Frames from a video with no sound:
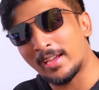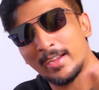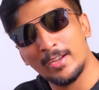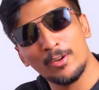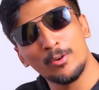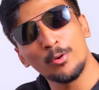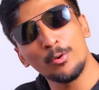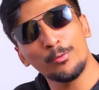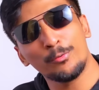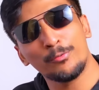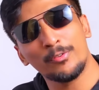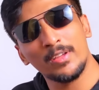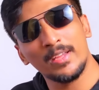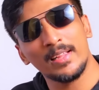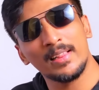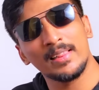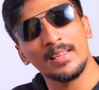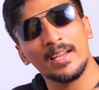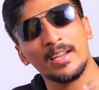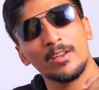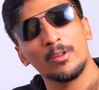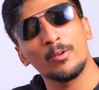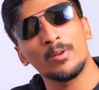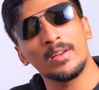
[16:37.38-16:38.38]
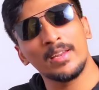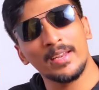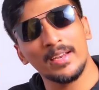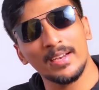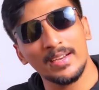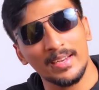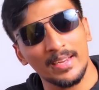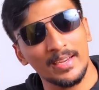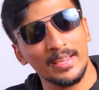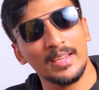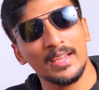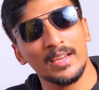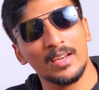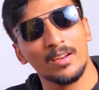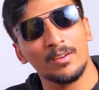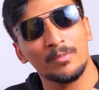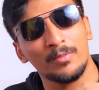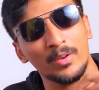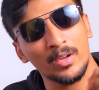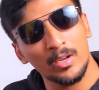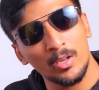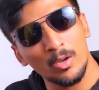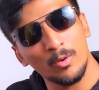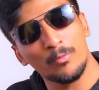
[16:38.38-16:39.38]
So I do feel that you need a
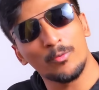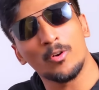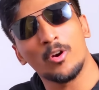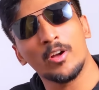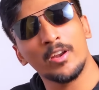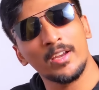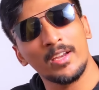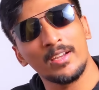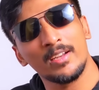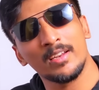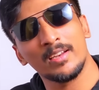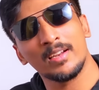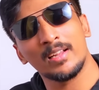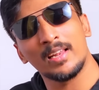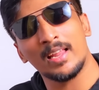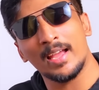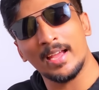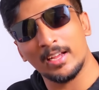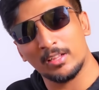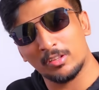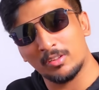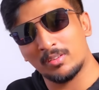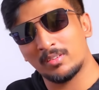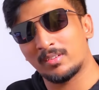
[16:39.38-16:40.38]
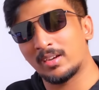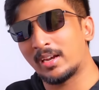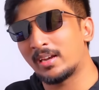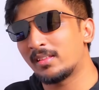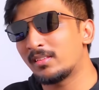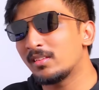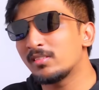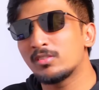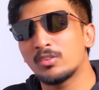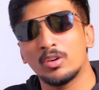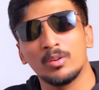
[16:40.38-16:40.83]
dedicated video for internal hackathon strategy.